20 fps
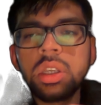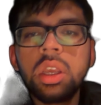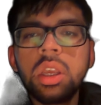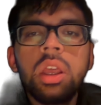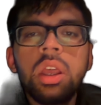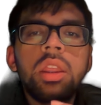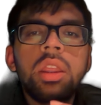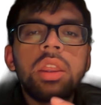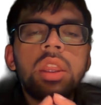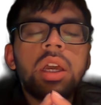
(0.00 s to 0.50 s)

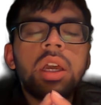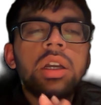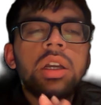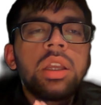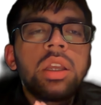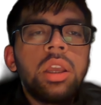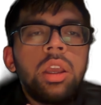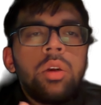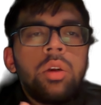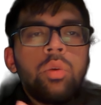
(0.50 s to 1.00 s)
that
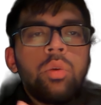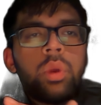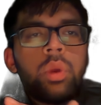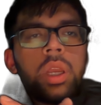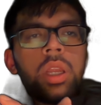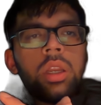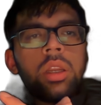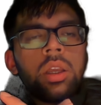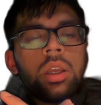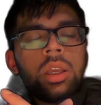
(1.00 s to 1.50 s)
will
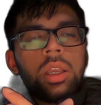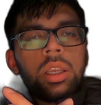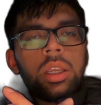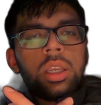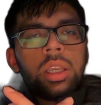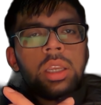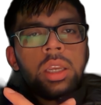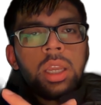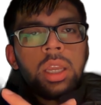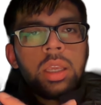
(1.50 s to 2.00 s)

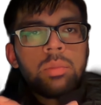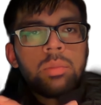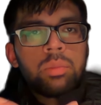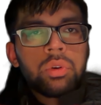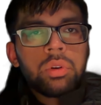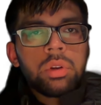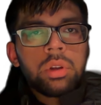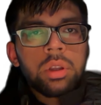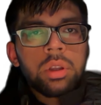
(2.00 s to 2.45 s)
enable